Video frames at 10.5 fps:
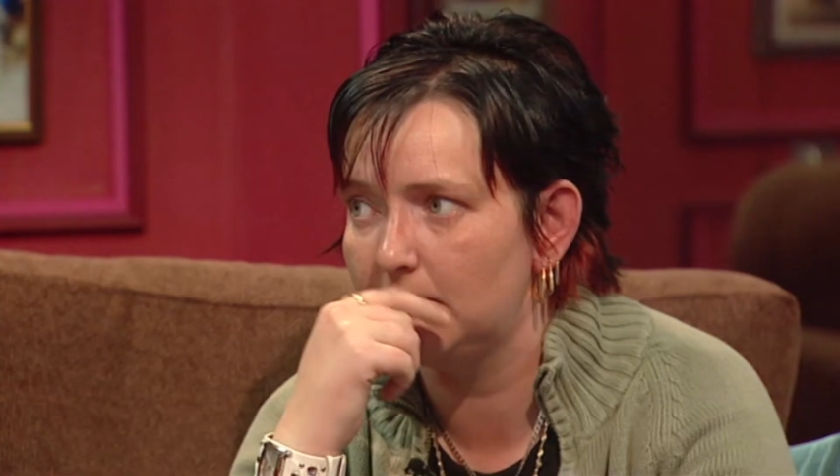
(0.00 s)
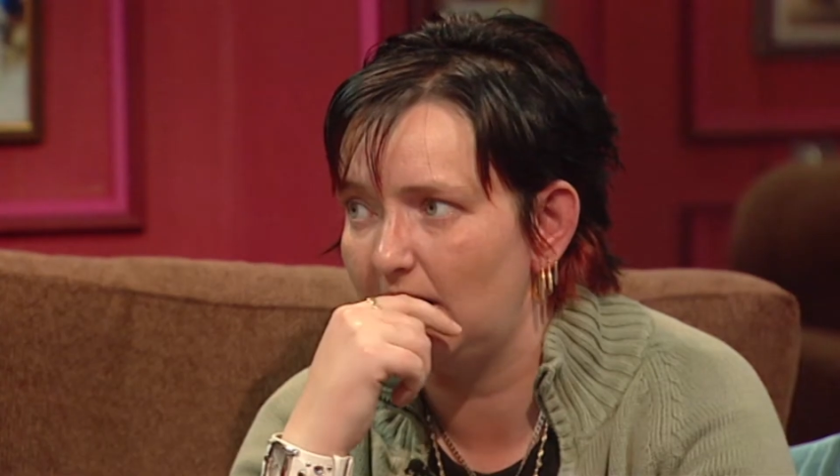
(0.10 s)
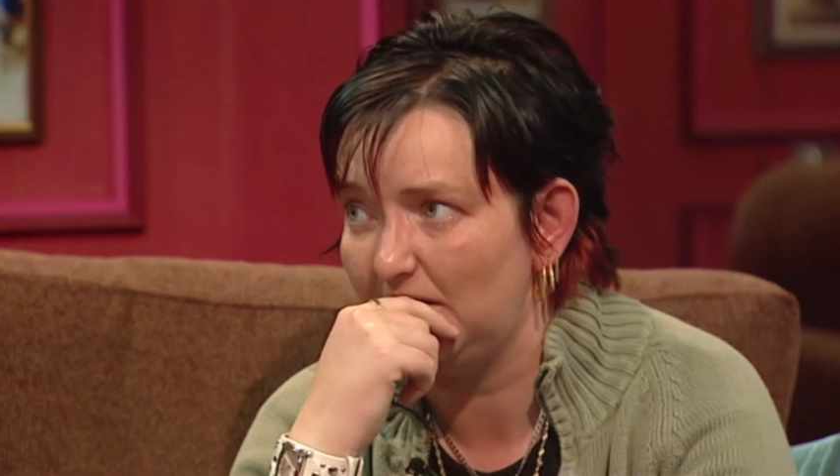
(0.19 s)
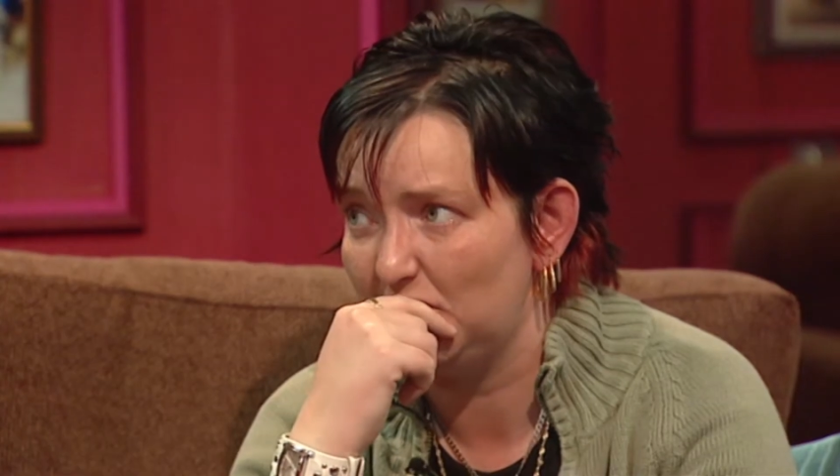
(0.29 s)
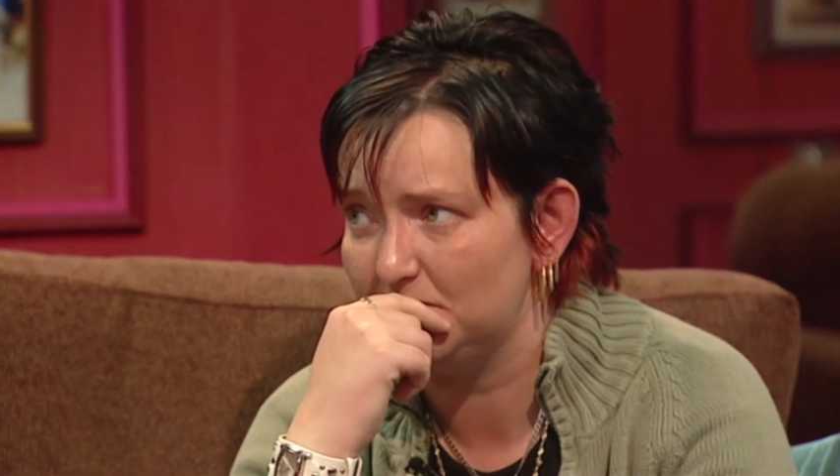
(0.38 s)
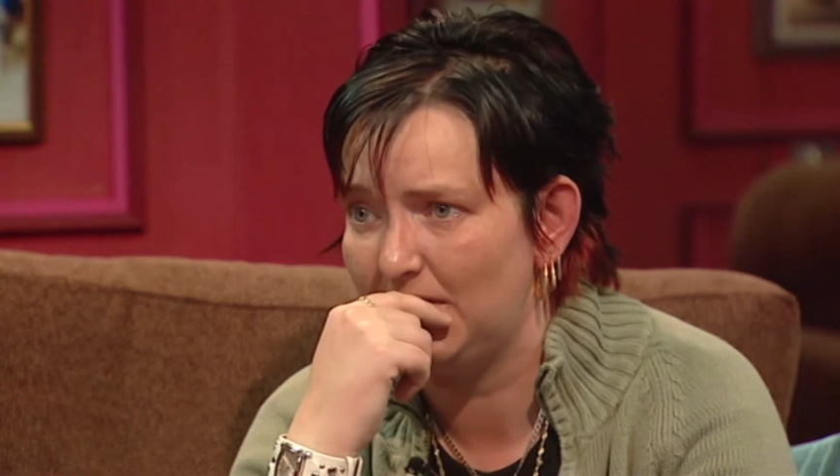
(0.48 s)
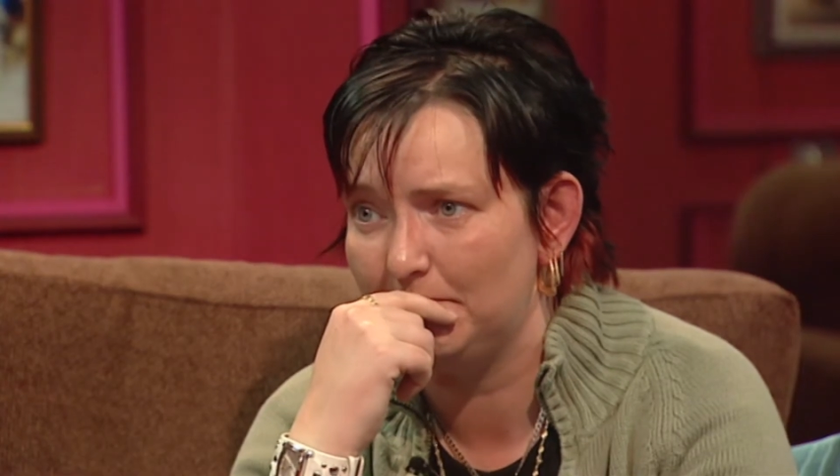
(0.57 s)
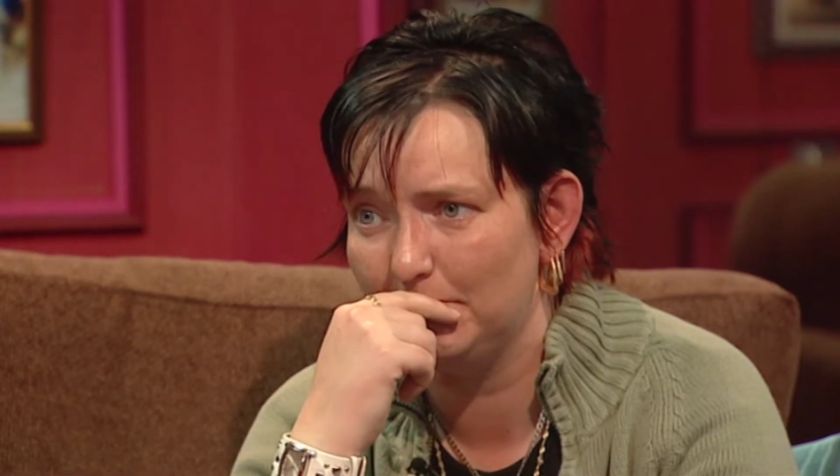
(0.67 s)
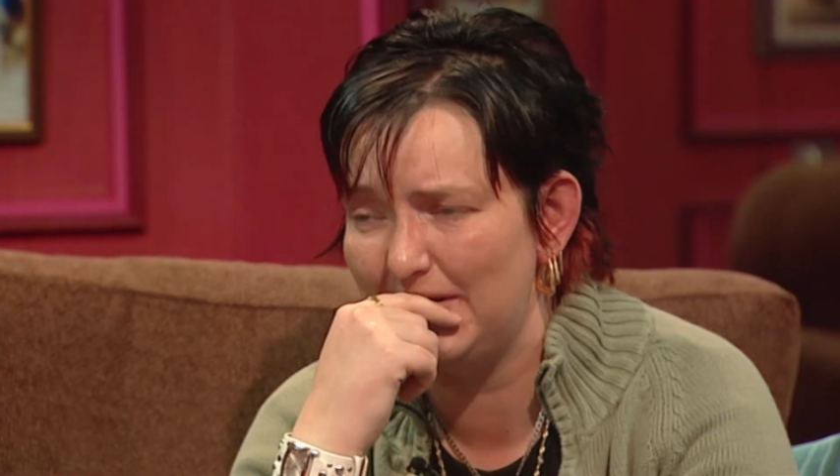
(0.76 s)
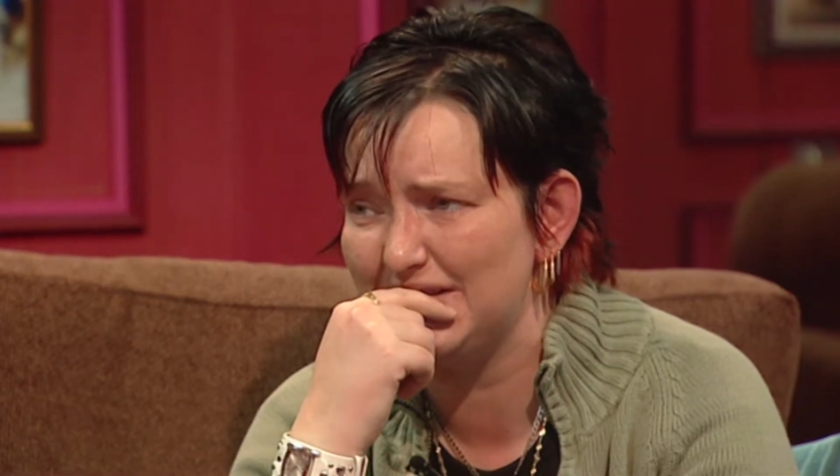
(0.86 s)
I lost
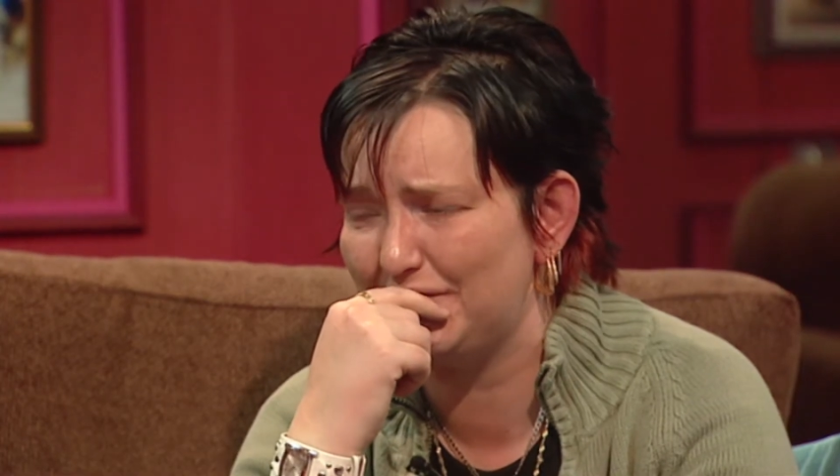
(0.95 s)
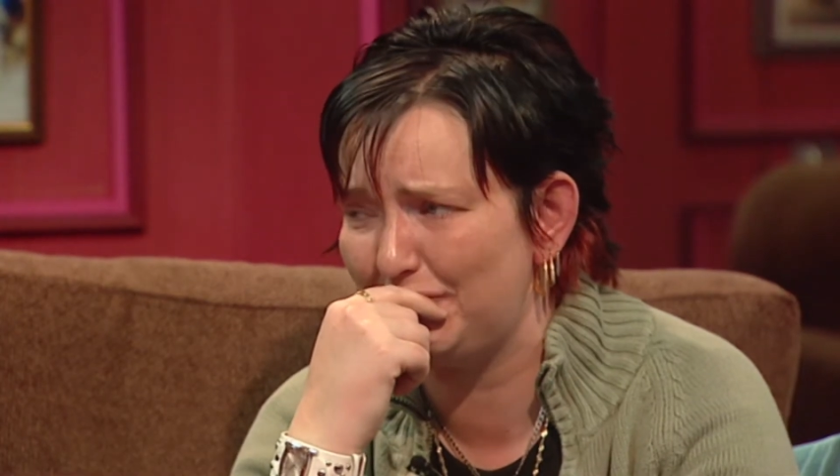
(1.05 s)
my best